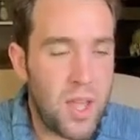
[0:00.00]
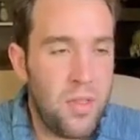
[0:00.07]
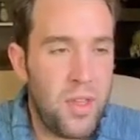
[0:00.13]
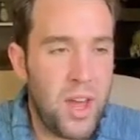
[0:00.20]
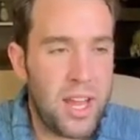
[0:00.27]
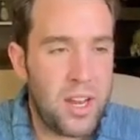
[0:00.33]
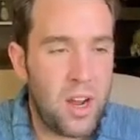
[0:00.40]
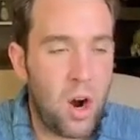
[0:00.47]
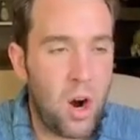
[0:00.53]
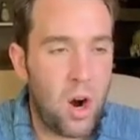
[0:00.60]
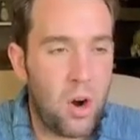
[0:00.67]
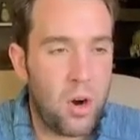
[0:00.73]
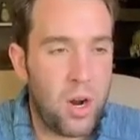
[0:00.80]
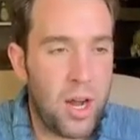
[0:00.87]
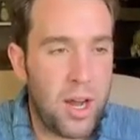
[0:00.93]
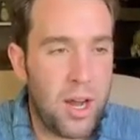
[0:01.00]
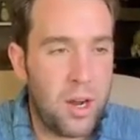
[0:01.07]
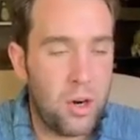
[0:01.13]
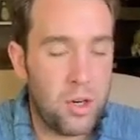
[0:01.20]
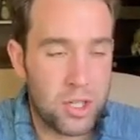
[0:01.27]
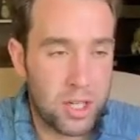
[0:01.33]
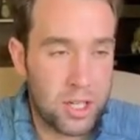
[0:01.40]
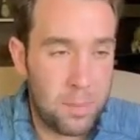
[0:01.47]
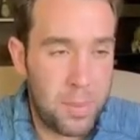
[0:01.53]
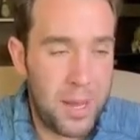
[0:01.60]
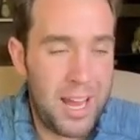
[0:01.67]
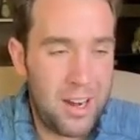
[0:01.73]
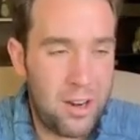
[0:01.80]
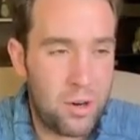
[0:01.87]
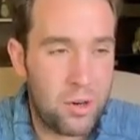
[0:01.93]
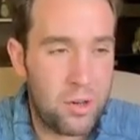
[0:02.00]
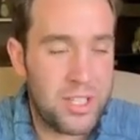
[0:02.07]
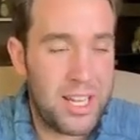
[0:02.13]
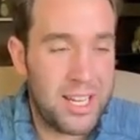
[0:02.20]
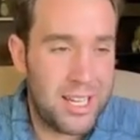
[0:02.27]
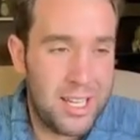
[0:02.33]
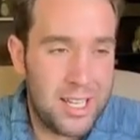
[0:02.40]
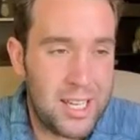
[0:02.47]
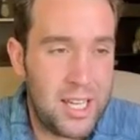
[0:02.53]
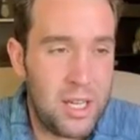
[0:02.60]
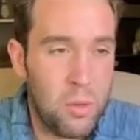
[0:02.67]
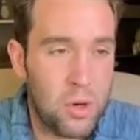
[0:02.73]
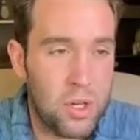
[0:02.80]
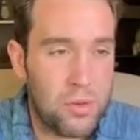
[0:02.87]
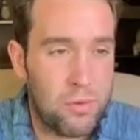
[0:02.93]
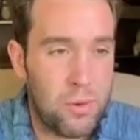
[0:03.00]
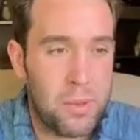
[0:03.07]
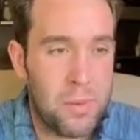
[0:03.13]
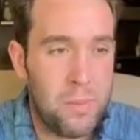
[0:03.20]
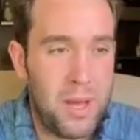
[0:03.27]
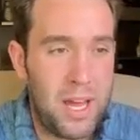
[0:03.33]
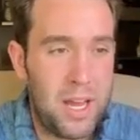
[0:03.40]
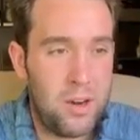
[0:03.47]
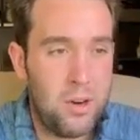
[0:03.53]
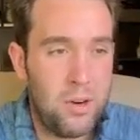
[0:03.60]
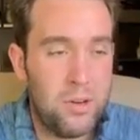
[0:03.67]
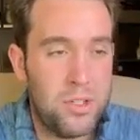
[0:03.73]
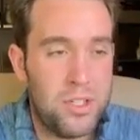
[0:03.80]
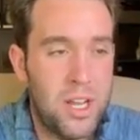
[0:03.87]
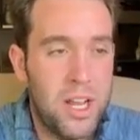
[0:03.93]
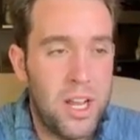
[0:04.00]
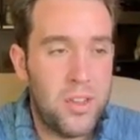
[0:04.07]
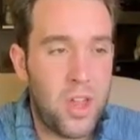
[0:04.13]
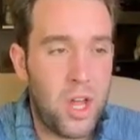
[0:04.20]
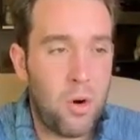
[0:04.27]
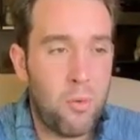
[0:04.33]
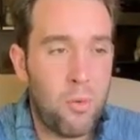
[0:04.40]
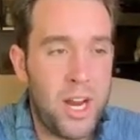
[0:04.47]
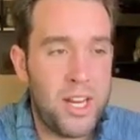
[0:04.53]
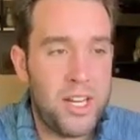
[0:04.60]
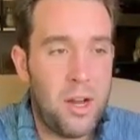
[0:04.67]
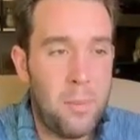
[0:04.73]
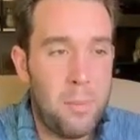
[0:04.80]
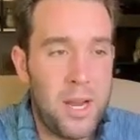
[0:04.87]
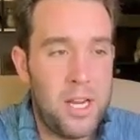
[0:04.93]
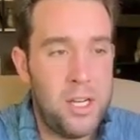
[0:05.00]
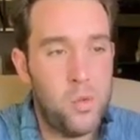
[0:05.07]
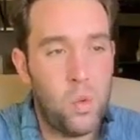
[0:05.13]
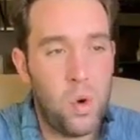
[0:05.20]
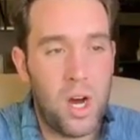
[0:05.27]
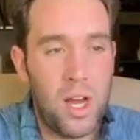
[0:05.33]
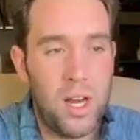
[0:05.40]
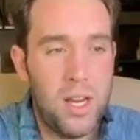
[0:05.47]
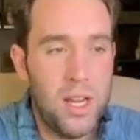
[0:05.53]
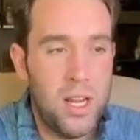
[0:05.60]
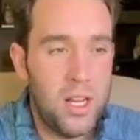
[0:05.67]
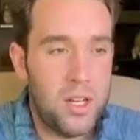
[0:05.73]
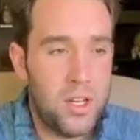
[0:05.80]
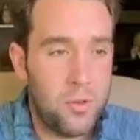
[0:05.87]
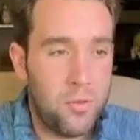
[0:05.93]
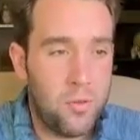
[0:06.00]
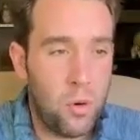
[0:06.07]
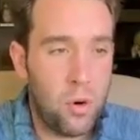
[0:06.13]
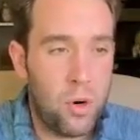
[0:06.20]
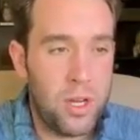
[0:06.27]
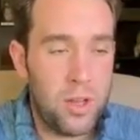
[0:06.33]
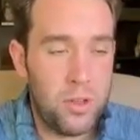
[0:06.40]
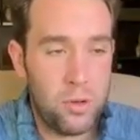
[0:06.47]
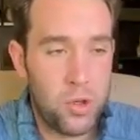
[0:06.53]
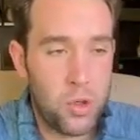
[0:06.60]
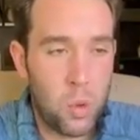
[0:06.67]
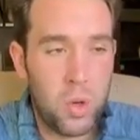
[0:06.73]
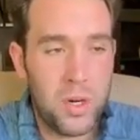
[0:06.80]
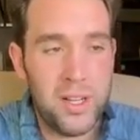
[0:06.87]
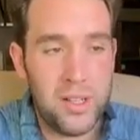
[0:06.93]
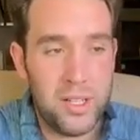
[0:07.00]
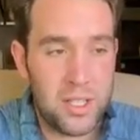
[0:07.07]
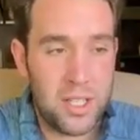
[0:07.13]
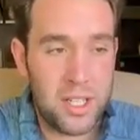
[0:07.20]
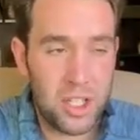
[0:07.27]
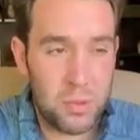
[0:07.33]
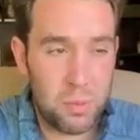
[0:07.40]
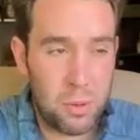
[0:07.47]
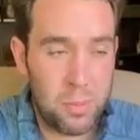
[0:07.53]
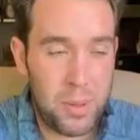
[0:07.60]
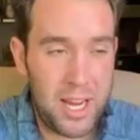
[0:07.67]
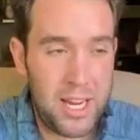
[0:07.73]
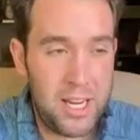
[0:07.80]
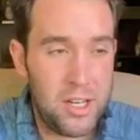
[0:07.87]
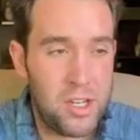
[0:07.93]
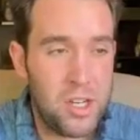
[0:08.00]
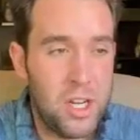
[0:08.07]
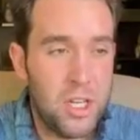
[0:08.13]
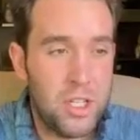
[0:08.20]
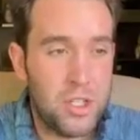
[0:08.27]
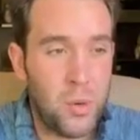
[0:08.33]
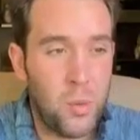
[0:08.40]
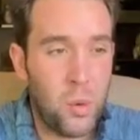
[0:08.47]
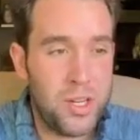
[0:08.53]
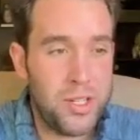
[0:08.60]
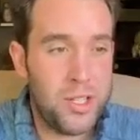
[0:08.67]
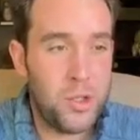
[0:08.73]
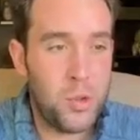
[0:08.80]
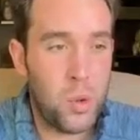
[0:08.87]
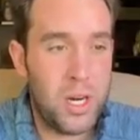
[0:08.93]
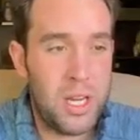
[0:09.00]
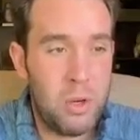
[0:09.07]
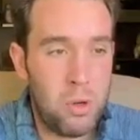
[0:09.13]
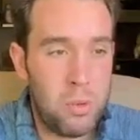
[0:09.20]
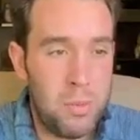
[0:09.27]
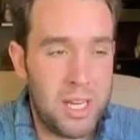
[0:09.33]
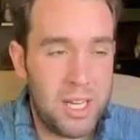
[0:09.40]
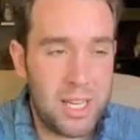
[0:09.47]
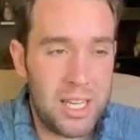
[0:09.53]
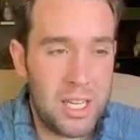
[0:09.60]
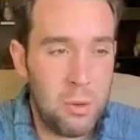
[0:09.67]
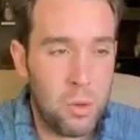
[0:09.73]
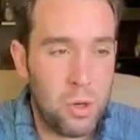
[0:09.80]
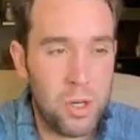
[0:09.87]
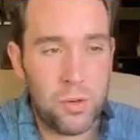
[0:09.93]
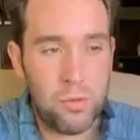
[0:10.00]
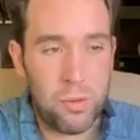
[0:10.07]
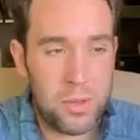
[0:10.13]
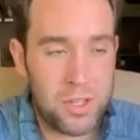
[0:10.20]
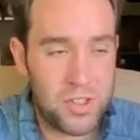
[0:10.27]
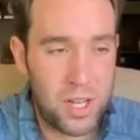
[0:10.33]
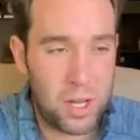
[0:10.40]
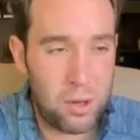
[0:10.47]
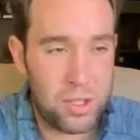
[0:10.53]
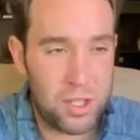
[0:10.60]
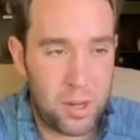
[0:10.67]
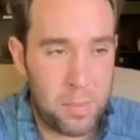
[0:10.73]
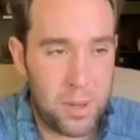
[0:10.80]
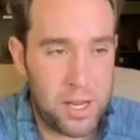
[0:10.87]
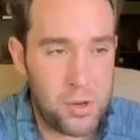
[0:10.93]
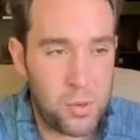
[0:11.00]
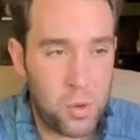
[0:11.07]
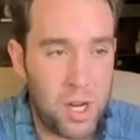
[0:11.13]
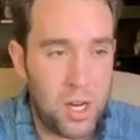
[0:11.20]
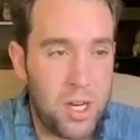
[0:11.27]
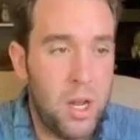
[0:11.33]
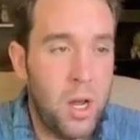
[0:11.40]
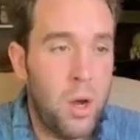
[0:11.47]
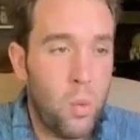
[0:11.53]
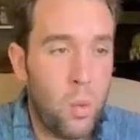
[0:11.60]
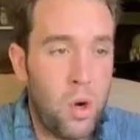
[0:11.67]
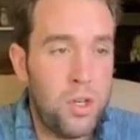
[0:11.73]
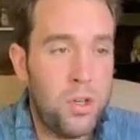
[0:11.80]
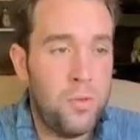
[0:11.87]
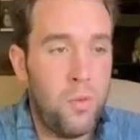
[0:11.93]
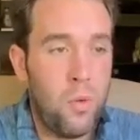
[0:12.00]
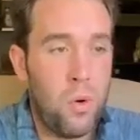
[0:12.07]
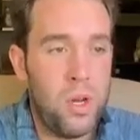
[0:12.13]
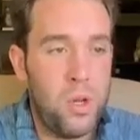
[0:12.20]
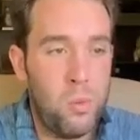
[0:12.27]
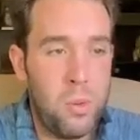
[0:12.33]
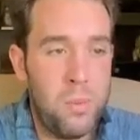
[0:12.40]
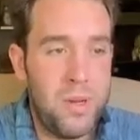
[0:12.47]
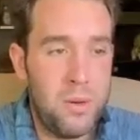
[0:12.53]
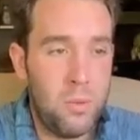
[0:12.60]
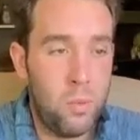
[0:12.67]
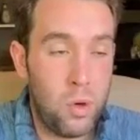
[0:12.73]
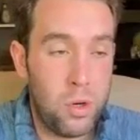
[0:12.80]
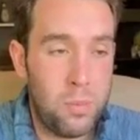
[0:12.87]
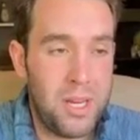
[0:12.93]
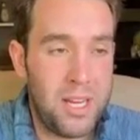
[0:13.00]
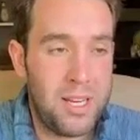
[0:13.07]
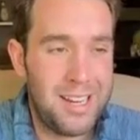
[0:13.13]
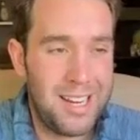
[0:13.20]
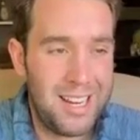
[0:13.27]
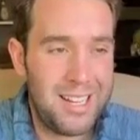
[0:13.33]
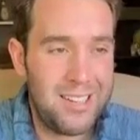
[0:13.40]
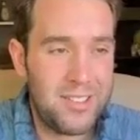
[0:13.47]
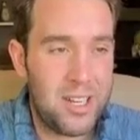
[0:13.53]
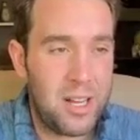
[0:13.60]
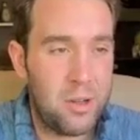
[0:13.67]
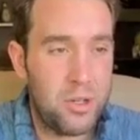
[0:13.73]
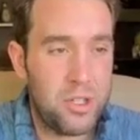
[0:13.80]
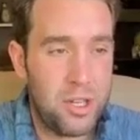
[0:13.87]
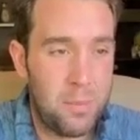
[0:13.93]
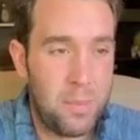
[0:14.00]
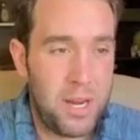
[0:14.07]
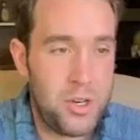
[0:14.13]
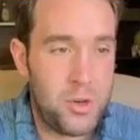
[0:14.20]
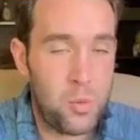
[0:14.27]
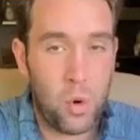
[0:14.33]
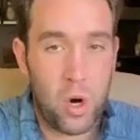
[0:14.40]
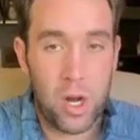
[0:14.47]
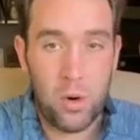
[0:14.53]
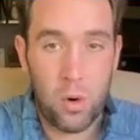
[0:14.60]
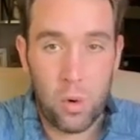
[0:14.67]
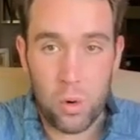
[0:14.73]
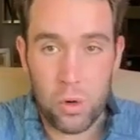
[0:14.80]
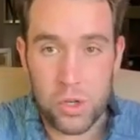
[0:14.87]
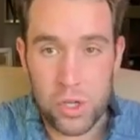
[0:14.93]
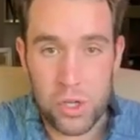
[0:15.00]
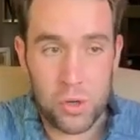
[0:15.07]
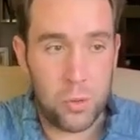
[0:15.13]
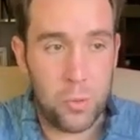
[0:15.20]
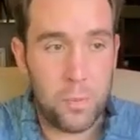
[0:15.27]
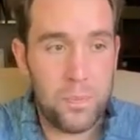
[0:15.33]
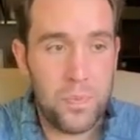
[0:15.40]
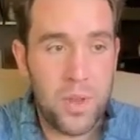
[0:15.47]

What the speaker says: that are, or competitors, and get keywords from competitors that are ranked on page 1 to 40. There's 20 listings per page. So 1 to 20 would mean keywords from the sellers on page 1. 1 to 40 would mean any sellers on page 1 or 2.